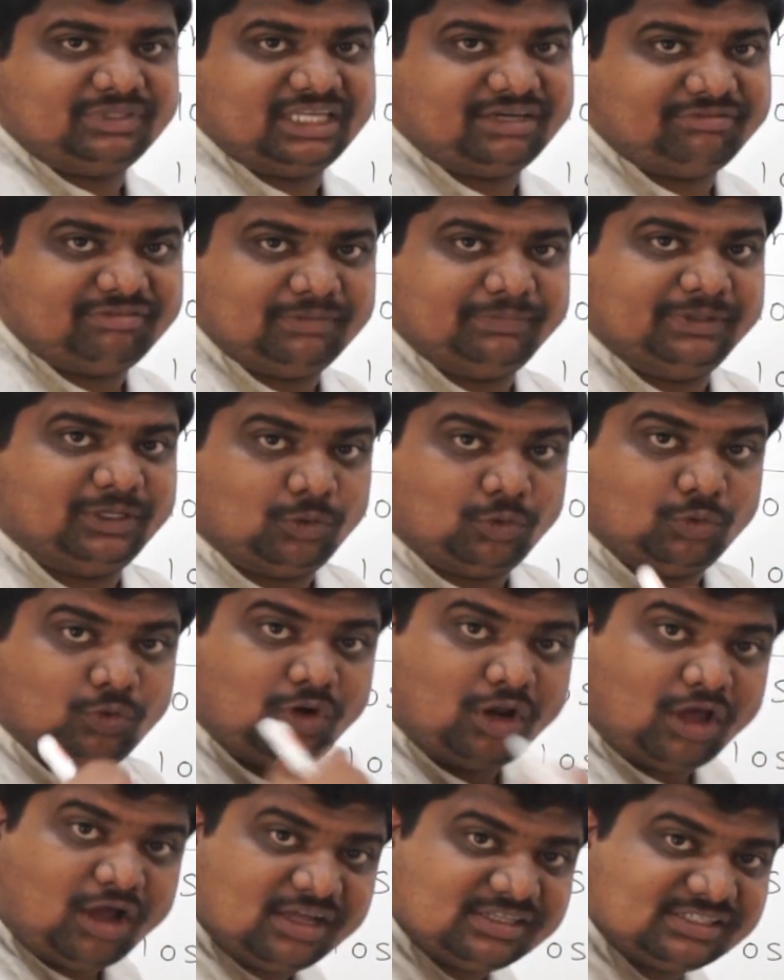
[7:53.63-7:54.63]
There will be no
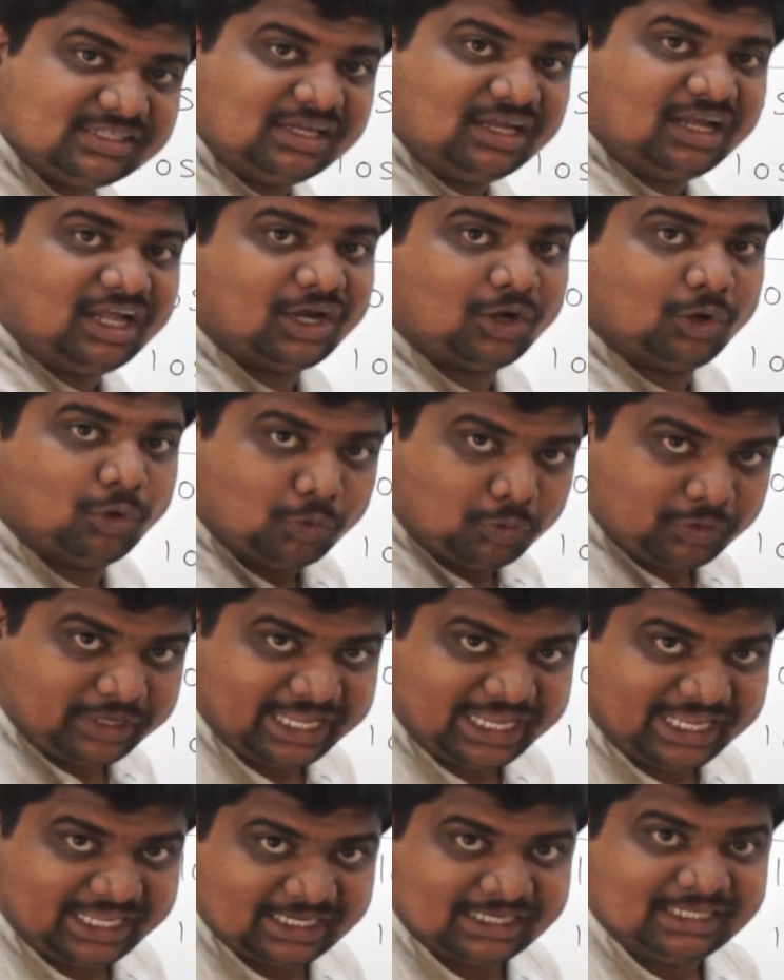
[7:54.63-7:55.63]
loss or no
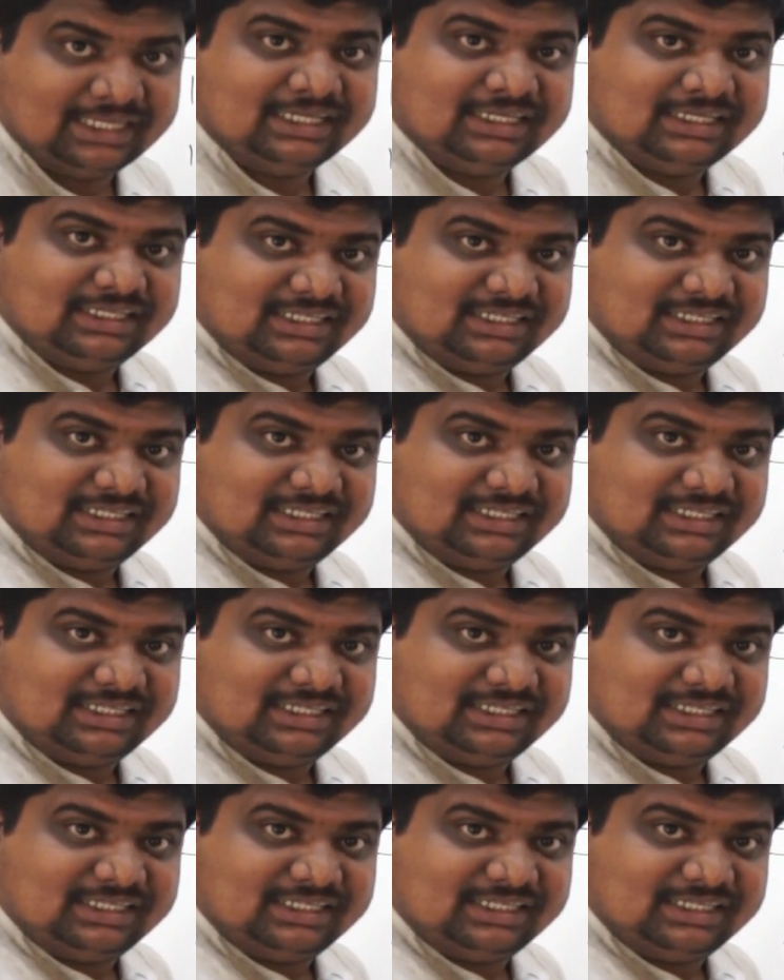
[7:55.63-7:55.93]
gain.